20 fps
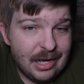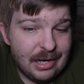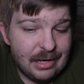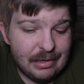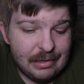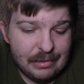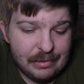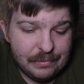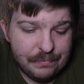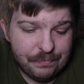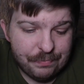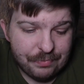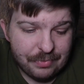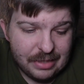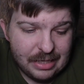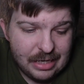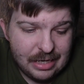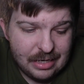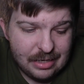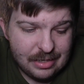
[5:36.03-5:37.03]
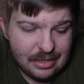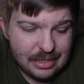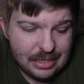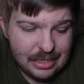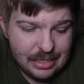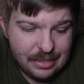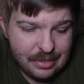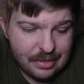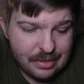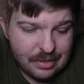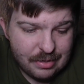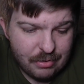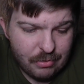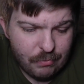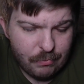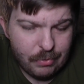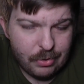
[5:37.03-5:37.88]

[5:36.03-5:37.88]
Um, and they're